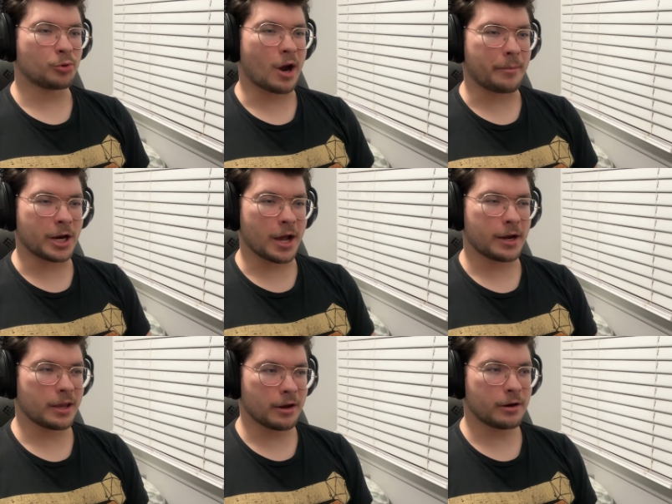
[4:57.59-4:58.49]

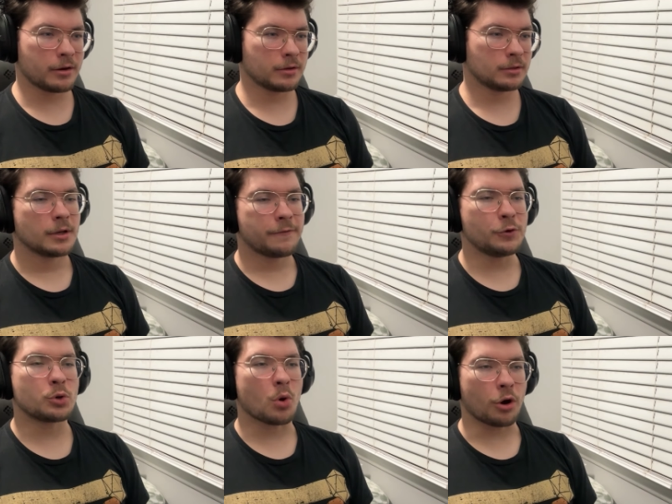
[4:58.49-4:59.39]
promenade here.
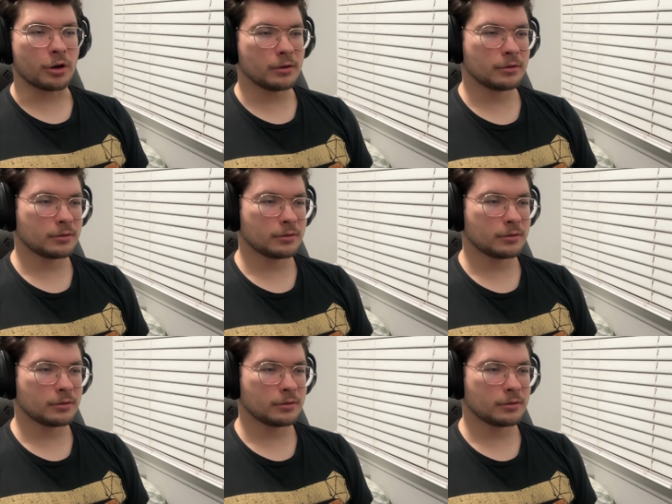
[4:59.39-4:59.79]
Food court.